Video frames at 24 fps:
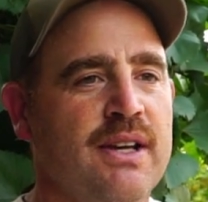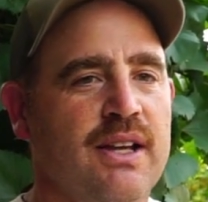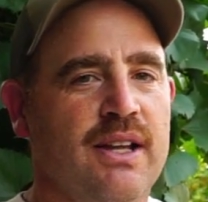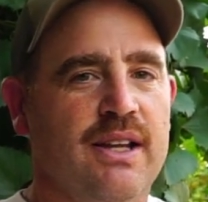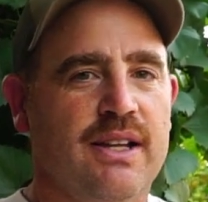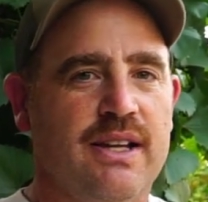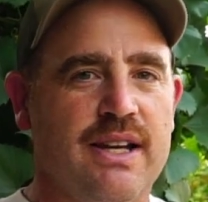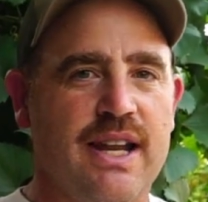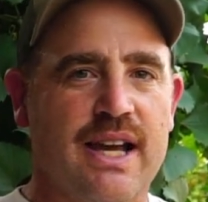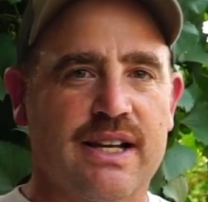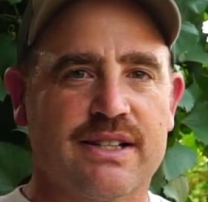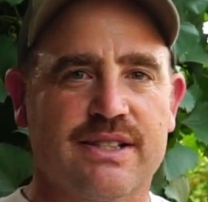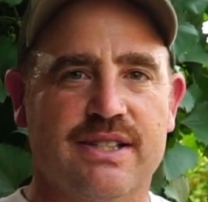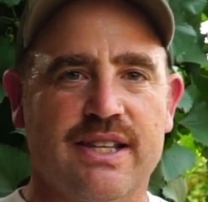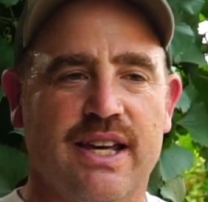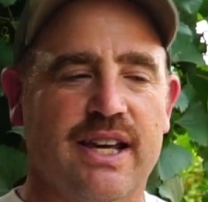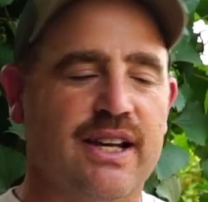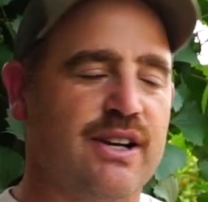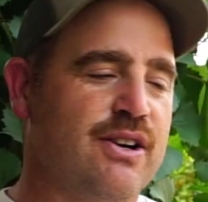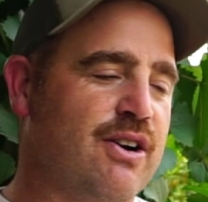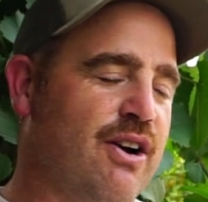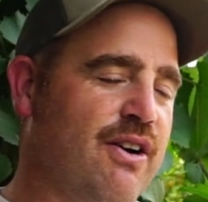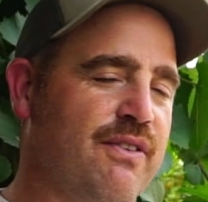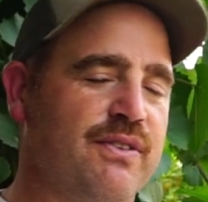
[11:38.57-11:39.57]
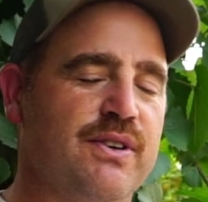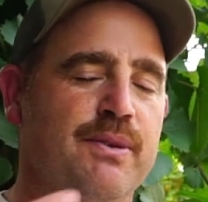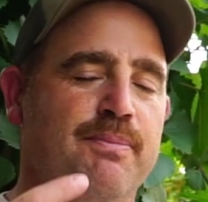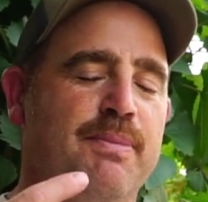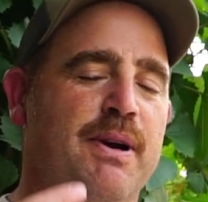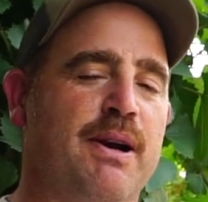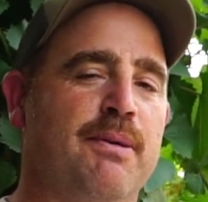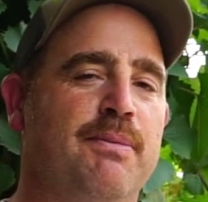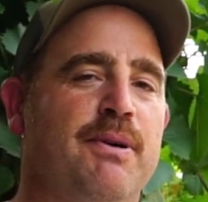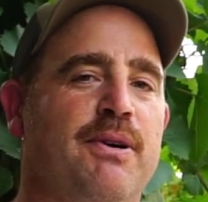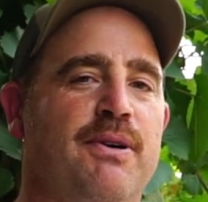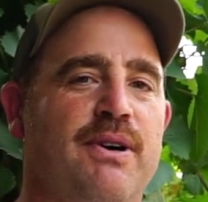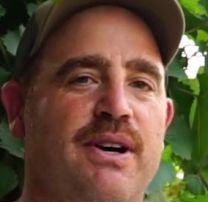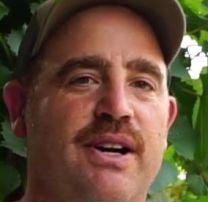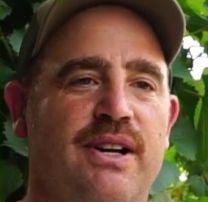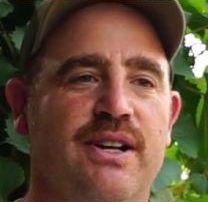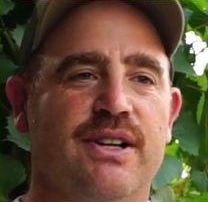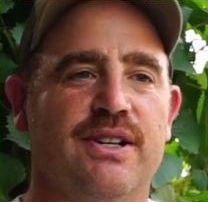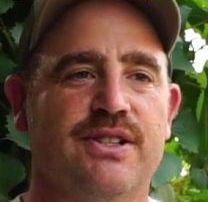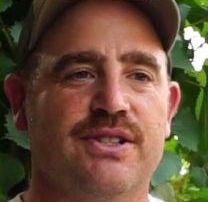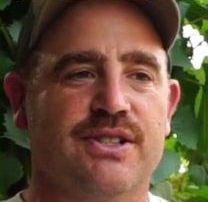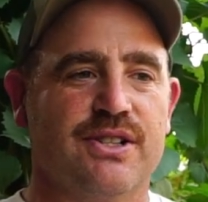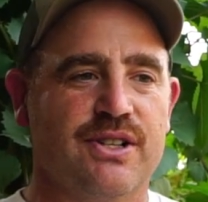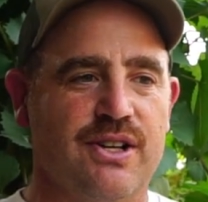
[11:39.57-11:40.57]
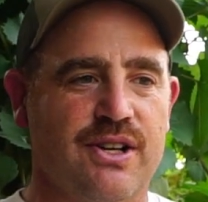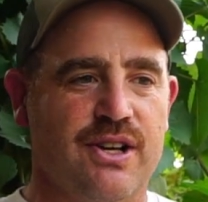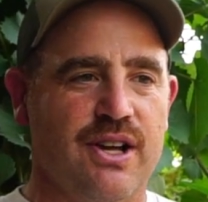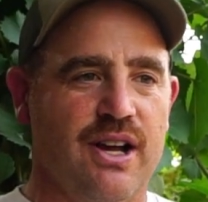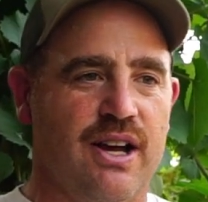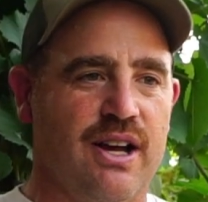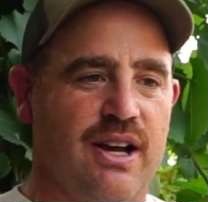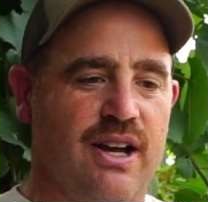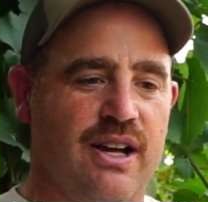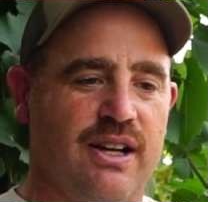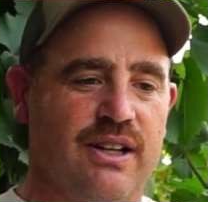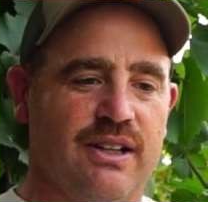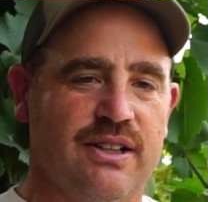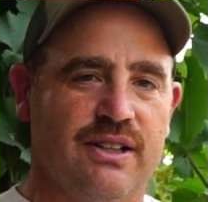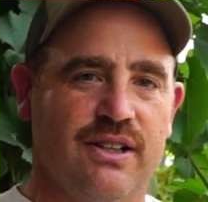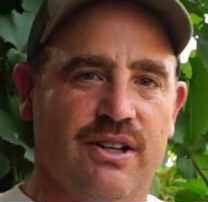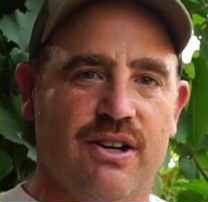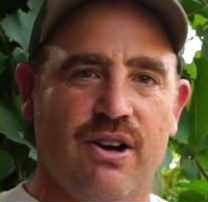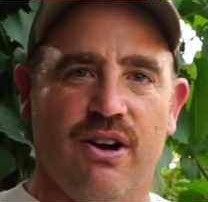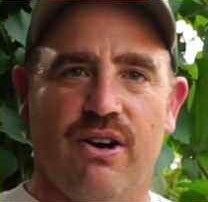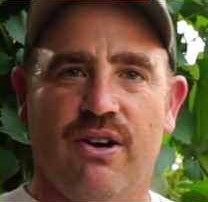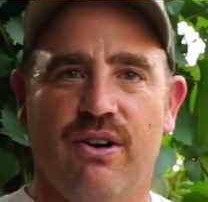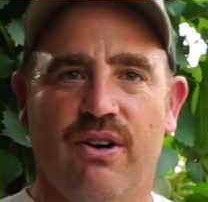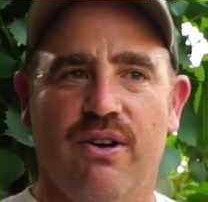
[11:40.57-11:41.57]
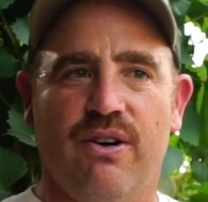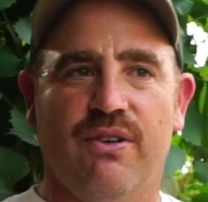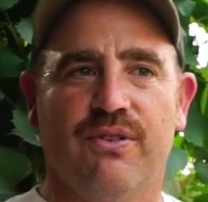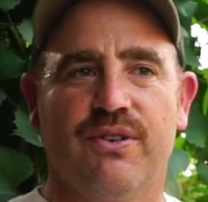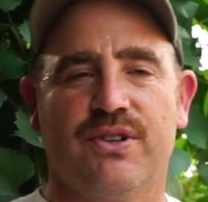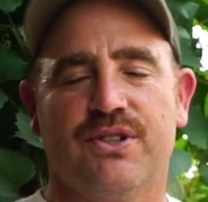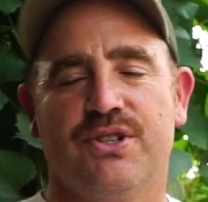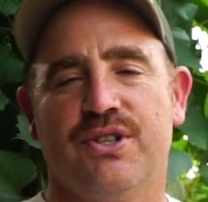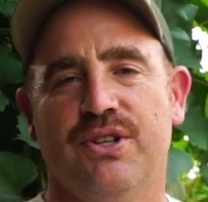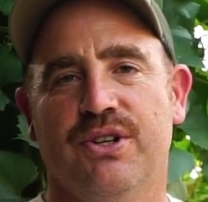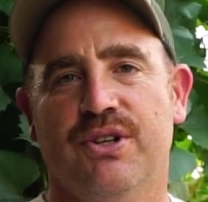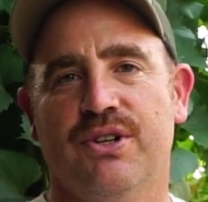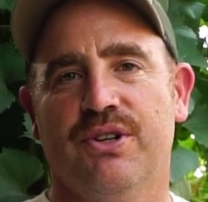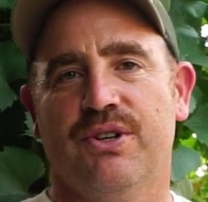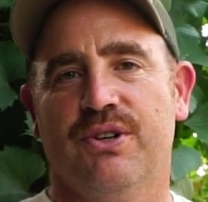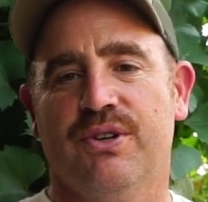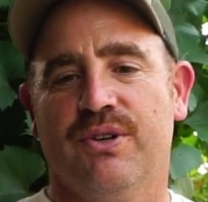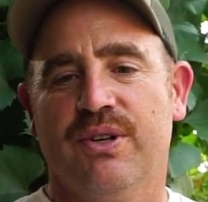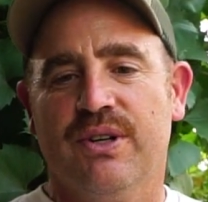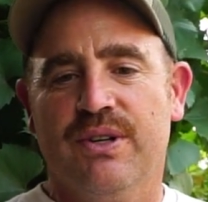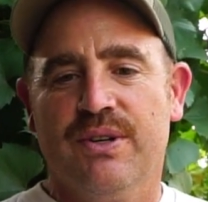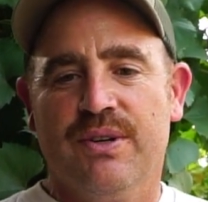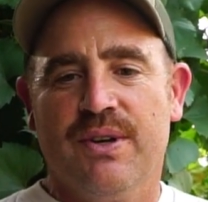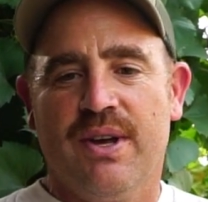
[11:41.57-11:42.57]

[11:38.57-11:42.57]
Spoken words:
Next thing, go over to Bare Bow Hunters. Go over to...